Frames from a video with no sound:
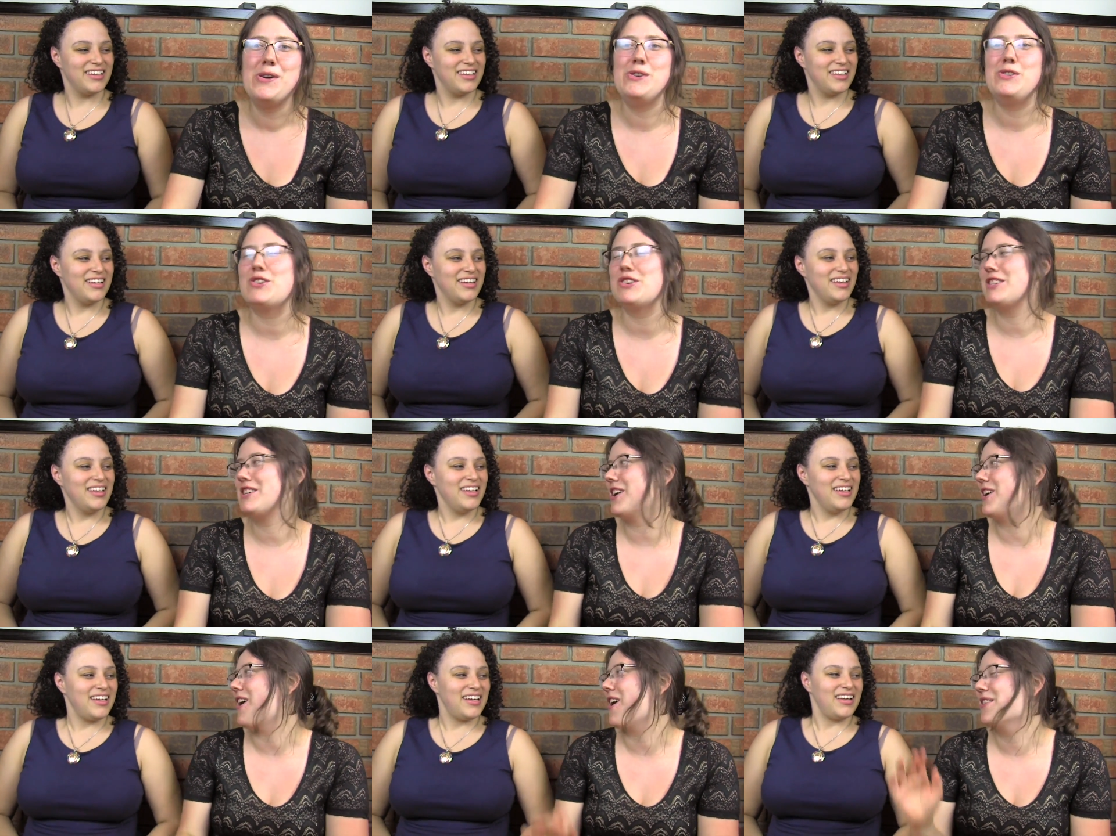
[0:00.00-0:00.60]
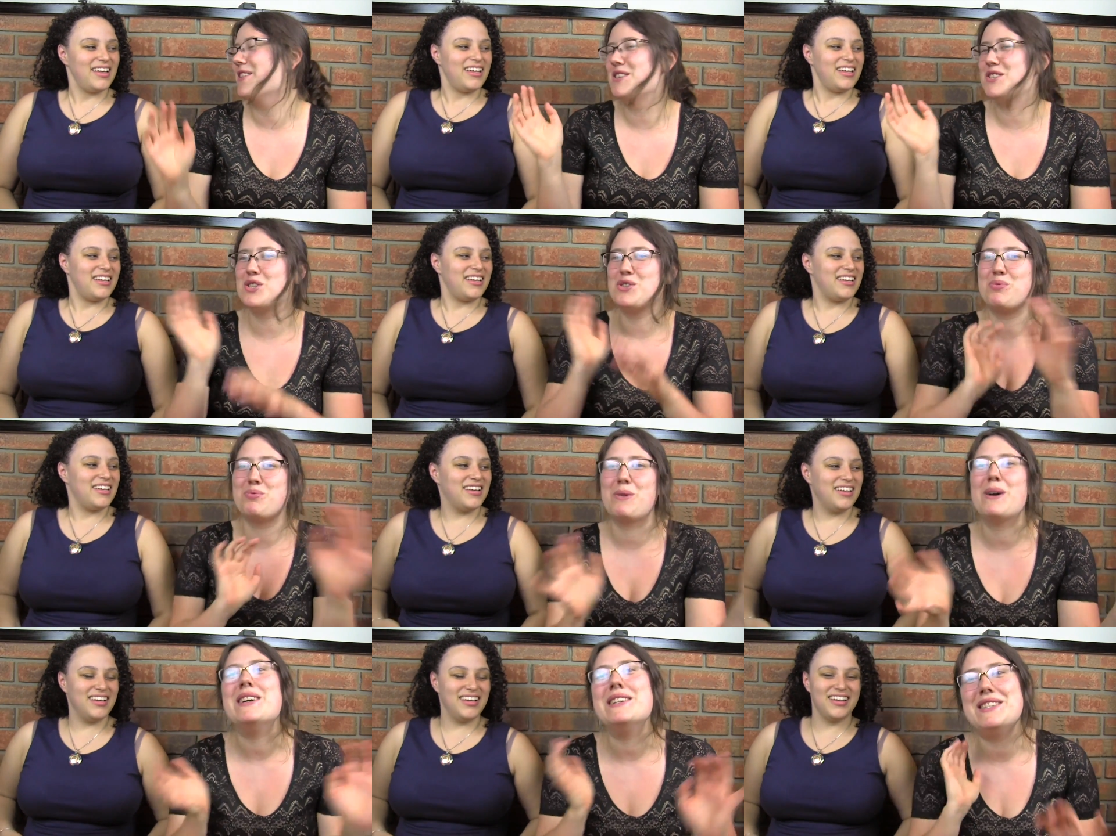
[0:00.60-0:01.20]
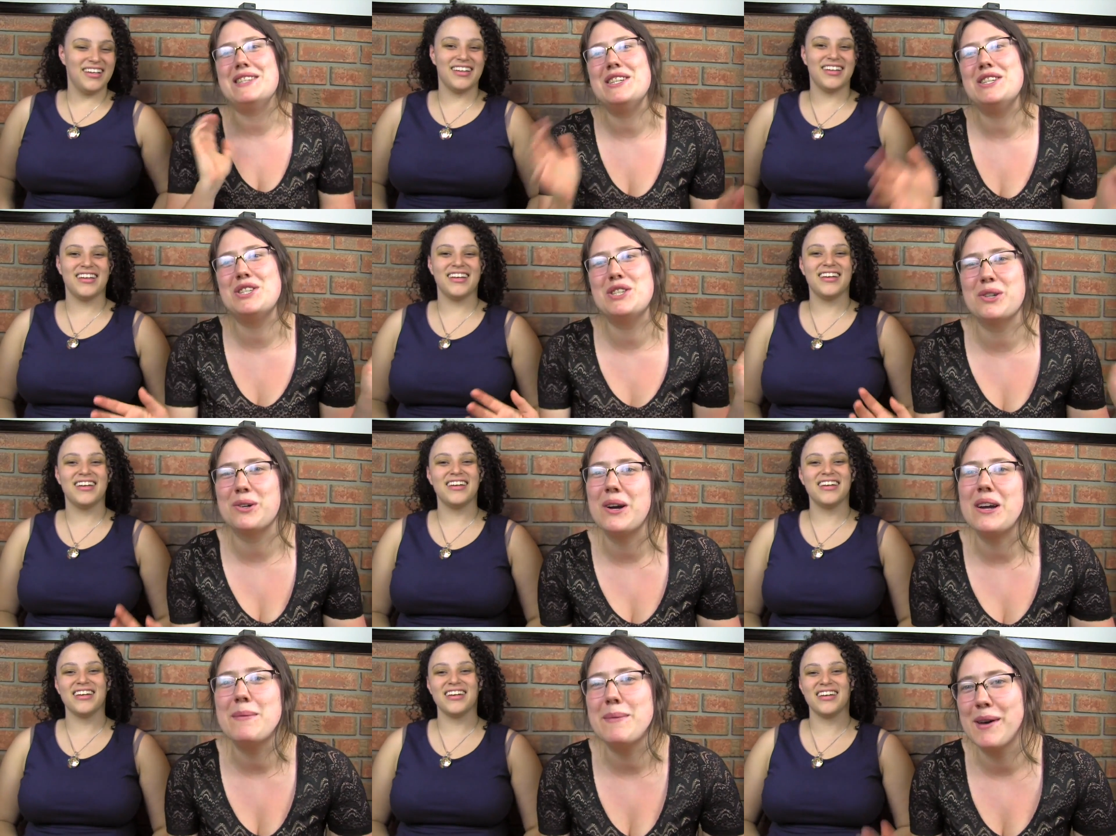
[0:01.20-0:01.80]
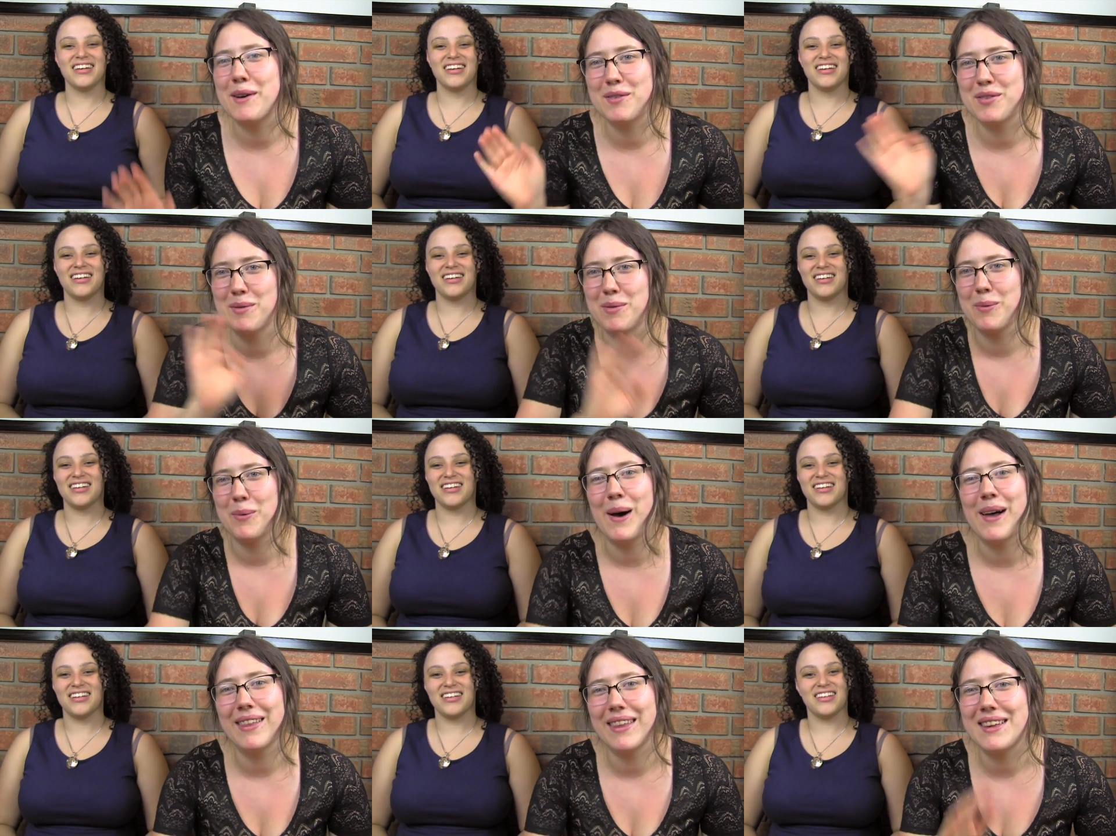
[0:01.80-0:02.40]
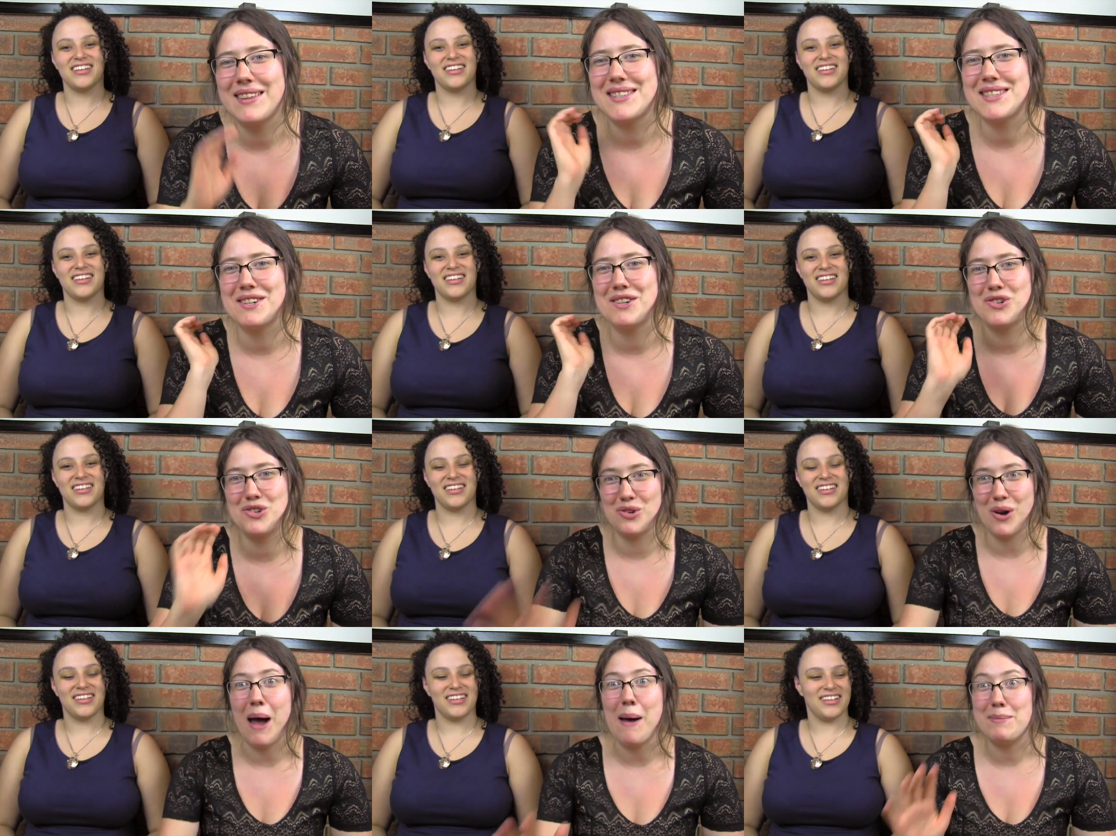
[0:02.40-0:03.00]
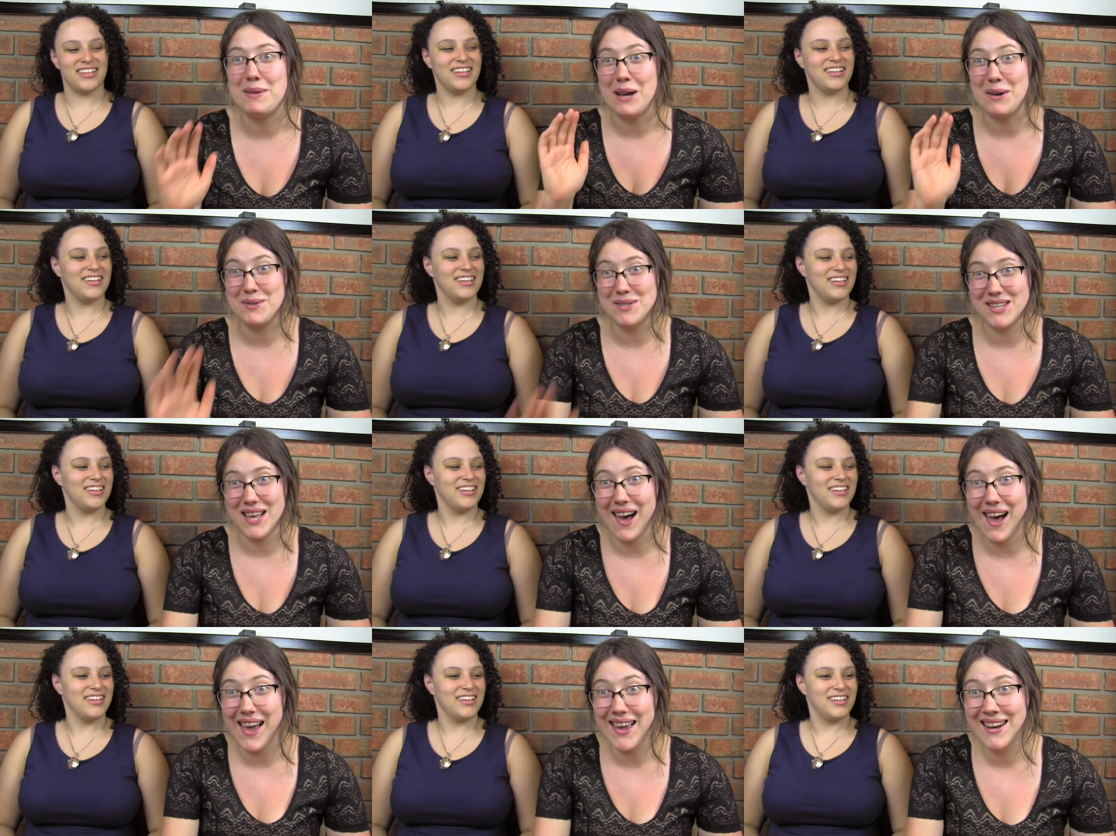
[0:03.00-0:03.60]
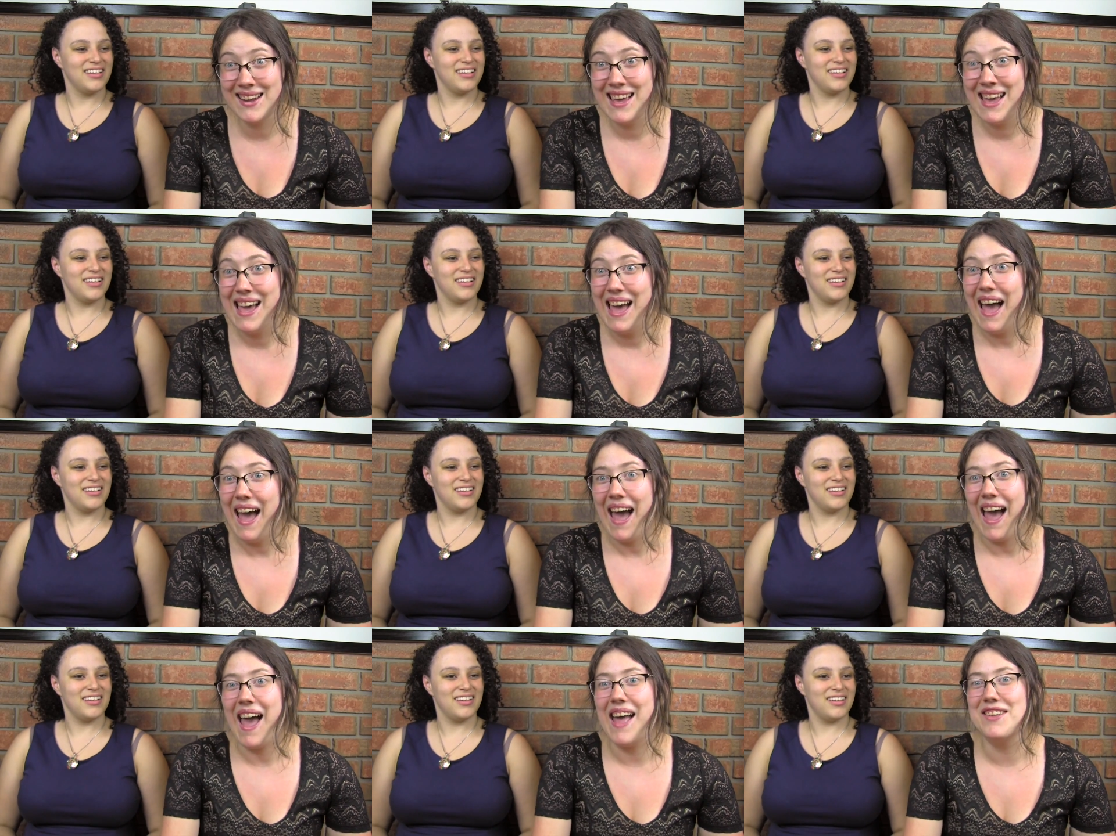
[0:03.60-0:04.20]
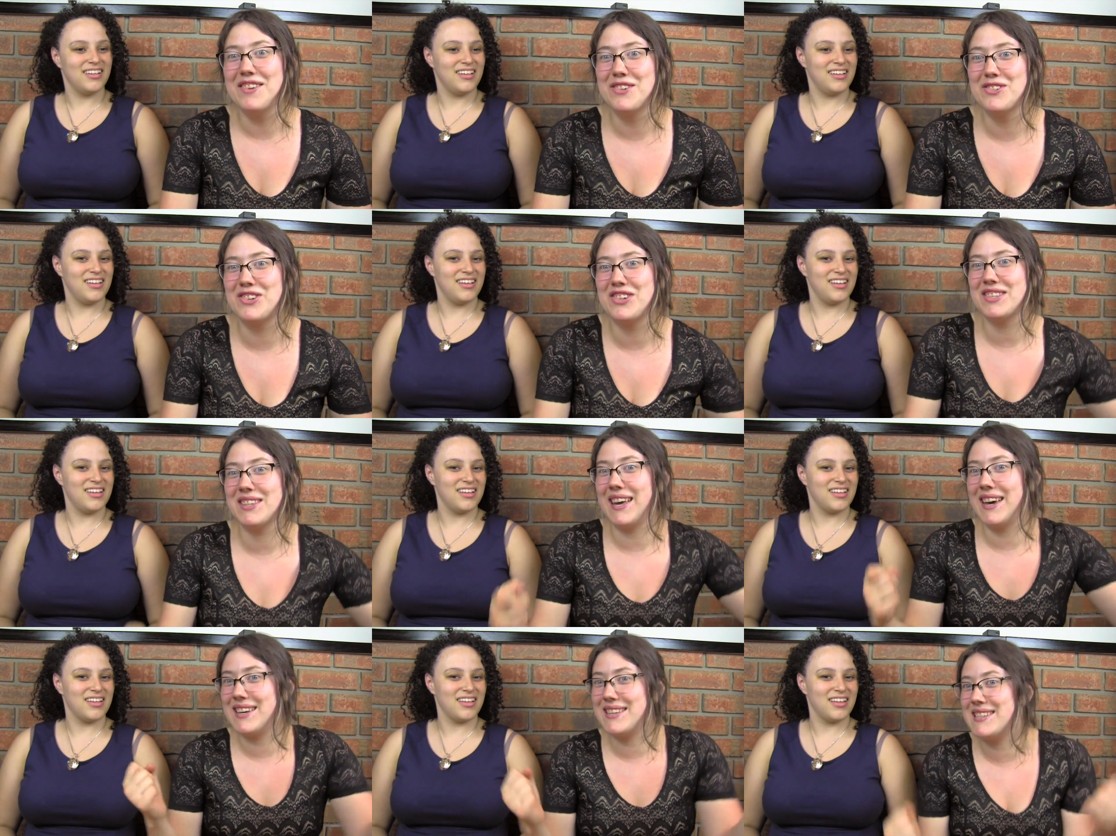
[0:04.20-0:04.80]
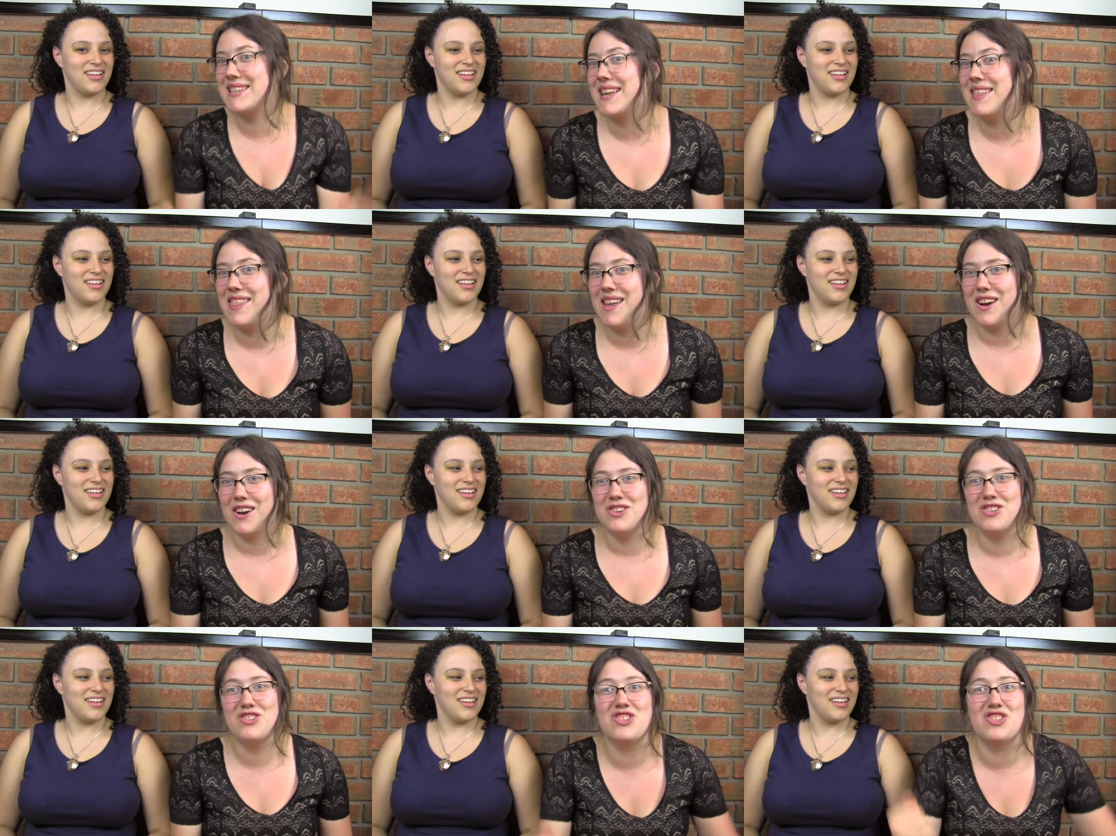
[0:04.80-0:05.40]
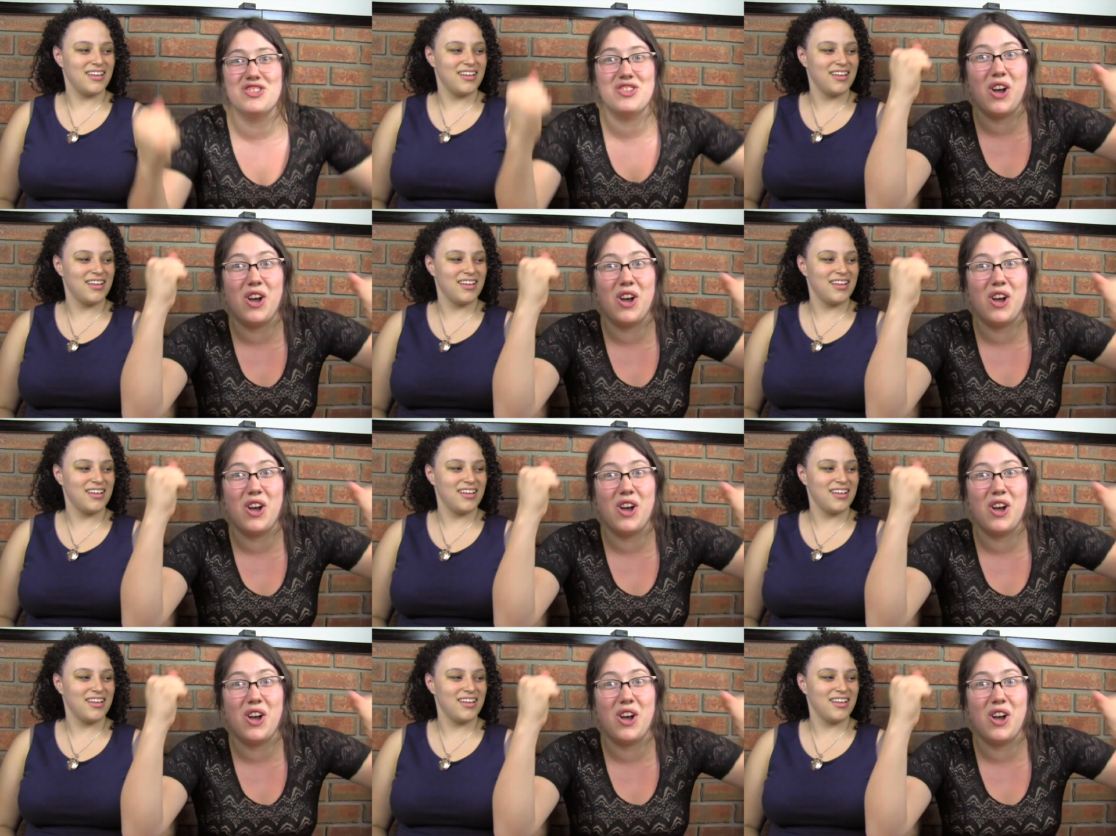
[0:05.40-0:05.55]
Speaker 1: You just hear all this crazy screaming from the wildlings that are trapped outside, and you're just like sitting there, and you're